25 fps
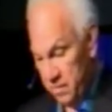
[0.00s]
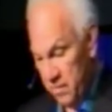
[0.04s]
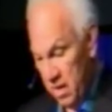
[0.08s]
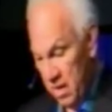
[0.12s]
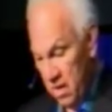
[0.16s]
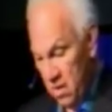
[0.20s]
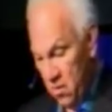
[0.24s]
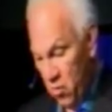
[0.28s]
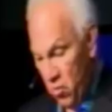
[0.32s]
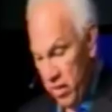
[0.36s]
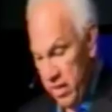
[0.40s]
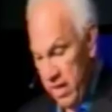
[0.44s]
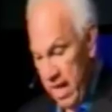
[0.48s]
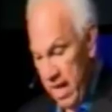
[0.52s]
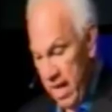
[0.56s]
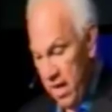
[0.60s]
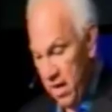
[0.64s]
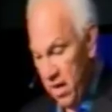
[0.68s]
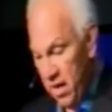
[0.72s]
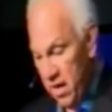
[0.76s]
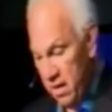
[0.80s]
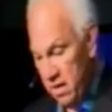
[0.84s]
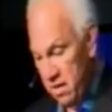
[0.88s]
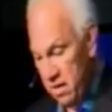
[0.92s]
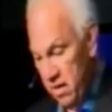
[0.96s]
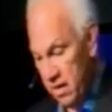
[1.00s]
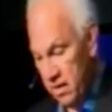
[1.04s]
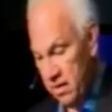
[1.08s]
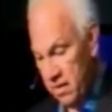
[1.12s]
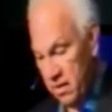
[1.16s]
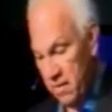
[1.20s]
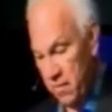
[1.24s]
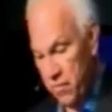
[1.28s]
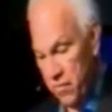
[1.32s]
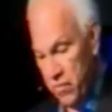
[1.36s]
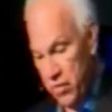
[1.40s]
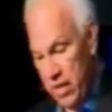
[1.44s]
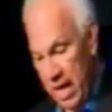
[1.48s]
when they heard this,
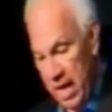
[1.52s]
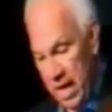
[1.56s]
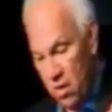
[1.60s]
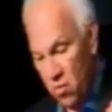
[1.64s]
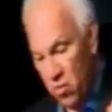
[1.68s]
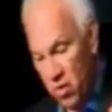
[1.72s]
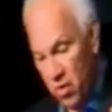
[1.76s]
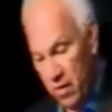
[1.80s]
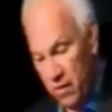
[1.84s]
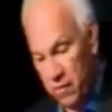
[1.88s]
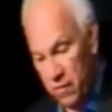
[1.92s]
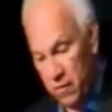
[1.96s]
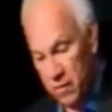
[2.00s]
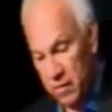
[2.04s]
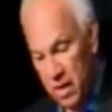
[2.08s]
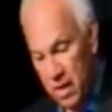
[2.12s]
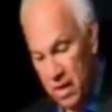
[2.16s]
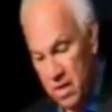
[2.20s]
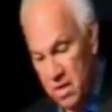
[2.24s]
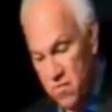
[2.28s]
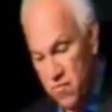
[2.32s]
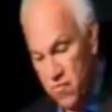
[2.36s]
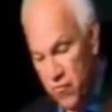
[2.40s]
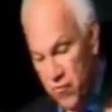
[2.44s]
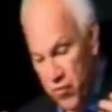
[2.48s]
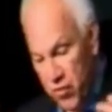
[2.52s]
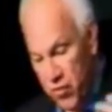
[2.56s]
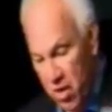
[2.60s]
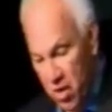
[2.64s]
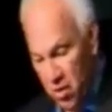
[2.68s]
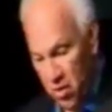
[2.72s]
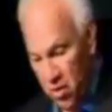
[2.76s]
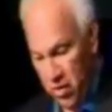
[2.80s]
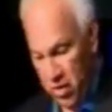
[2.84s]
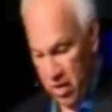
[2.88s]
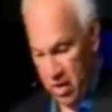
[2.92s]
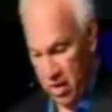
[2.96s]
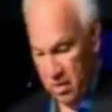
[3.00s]
they were
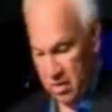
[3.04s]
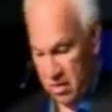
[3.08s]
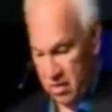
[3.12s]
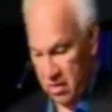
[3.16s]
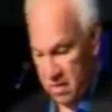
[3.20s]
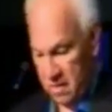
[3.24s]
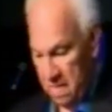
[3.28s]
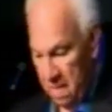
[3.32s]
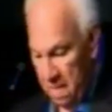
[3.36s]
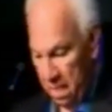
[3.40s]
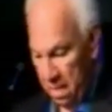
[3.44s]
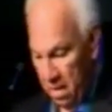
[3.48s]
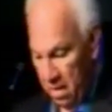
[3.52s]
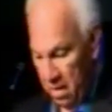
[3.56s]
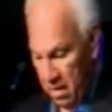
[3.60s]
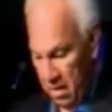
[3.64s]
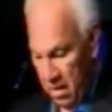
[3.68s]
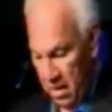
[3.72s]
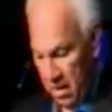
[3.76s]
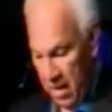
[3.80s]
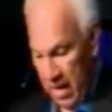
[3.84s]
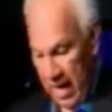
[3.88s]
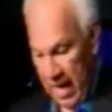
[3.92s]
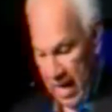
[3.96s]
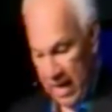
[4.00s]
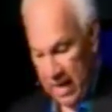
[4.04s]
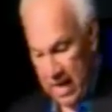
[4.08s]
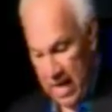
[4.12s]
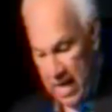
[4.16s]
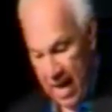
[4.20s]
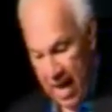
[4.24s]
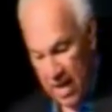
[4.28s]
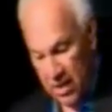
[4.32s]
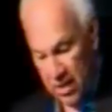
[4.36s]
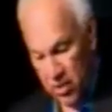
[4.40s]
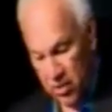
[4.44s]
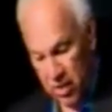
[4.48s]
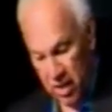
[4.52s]
furious and
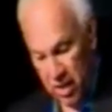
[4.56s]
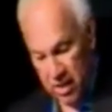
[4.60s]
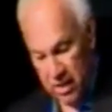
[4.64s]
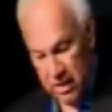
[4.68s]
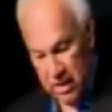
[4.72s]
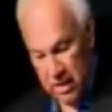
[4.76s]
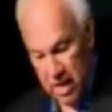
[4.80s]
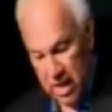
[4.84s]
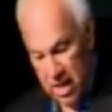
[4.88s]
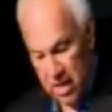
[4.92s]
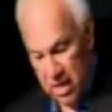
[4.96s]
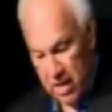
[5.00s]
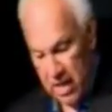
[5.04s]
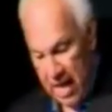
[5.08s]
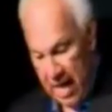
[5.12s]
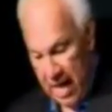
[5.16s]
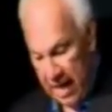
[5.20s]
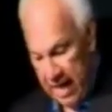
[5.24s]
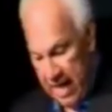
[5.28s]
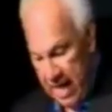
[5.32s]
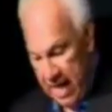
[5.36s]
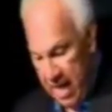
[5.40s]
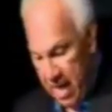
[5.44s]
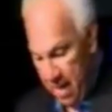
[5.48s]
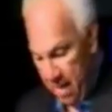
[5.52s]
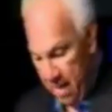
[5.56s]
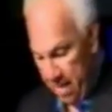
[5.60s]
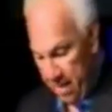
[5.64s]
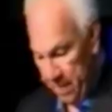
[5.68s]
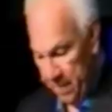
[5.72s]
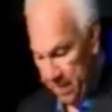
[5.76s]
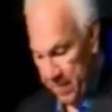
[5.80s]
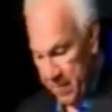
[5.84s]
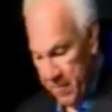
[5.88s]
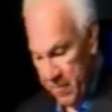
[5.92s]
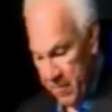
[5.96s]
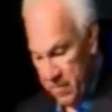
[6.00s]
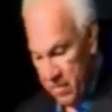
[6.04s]
gnashed their teeth at him.
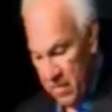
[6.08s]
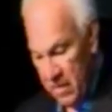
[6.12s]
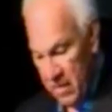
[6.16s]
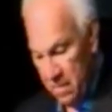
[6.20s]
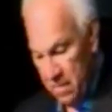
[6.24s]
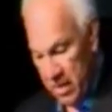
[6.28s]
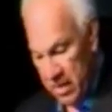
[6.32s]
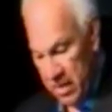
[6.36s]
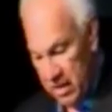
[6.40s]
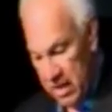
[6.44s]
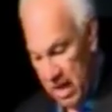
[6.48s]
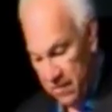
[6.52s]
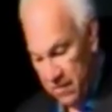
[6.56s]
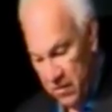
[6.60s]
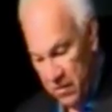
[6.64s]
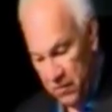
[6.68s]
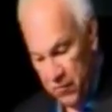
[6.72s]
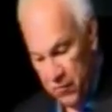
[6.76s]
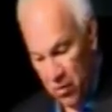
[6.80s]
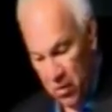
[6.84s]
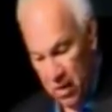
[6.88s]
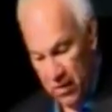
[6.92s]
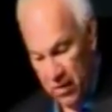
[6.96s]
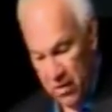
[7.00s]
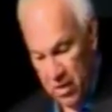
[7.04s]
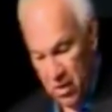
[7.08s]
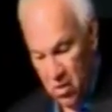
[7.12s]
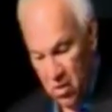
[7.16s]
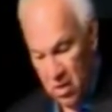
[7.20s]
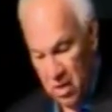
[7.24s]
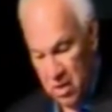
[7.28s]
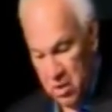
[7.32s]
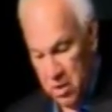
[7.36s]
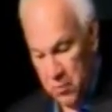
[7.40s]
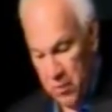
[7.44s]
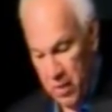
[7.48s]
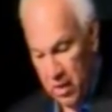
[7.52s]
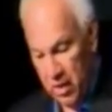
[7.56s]
But Stephen, full of the Holy
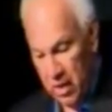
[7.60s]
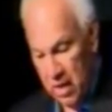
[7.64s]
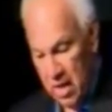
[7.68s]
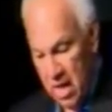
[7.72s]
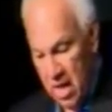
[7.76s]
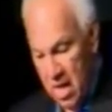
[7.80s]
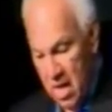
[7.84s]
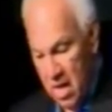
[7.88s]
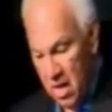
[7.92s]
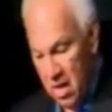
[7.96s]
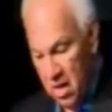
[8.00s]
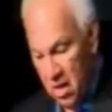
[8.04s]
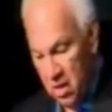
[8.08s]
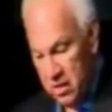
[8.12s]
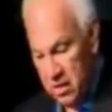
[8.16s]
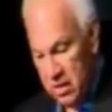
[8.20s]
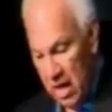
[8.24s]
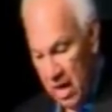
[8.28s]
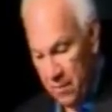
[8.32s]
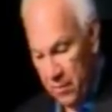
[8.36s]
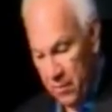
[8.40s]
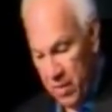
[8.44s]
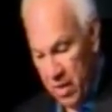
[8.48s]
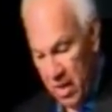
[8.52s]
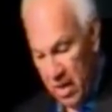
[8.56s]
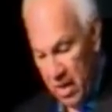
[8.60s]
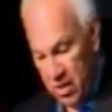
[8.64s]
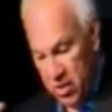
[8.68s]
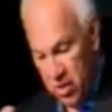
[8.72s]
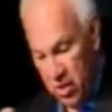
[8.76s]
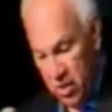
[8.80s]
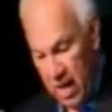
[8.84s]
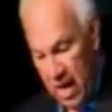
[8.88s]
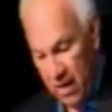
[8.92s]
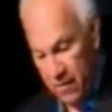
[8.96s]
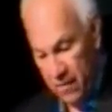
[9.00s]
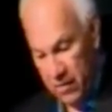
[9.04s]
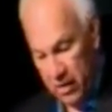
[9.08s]
Spirit, looked up to
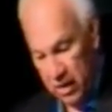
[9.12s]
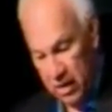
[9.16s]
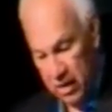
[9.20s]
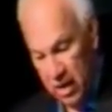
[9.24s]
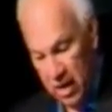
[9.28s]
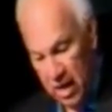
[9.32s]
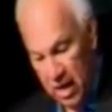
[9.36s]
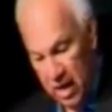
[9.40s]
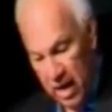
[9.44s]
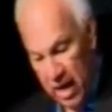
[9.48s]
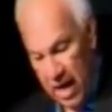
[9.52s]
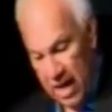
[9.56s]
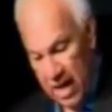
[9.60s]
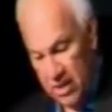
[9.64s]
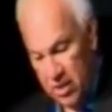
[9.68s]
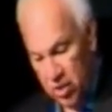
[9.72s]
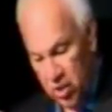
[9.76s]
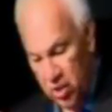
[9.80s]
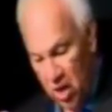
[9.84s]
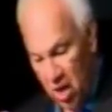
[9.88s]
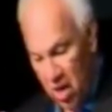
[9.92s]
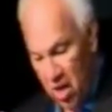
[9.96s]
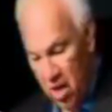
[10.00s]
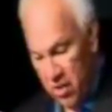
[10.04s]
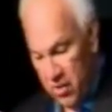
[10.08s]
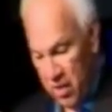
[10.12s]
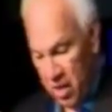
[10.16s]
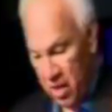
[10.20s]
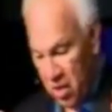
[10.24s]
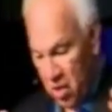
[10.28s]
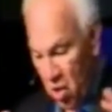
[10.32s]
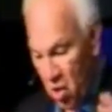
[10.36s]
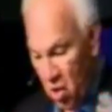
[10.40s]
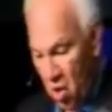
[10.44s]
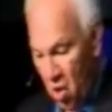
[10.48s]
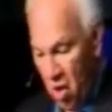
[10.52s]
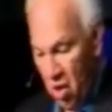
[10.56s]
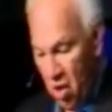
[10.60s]
heaven and saw the
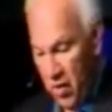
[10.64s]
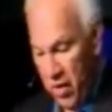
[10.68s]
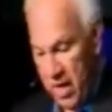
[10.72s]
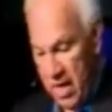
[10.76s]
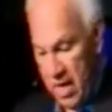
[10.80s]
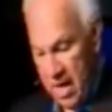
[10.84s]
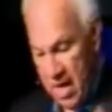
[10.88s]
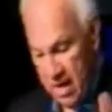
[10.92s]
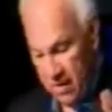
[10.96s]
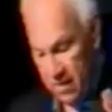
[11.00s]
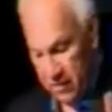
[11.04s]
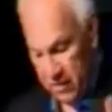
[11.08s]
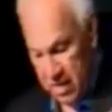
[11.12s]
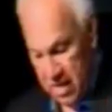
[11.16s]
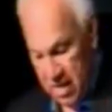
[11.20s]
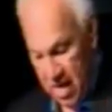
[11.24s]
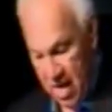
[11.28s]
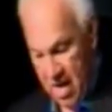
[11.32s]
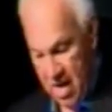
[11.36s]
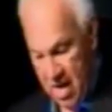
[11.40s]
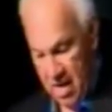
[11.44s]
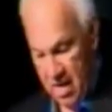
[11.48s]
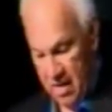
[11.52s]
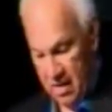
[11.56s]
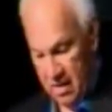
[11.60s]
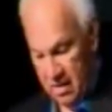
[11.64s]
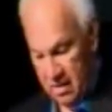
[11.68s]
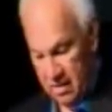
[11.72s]
glory of God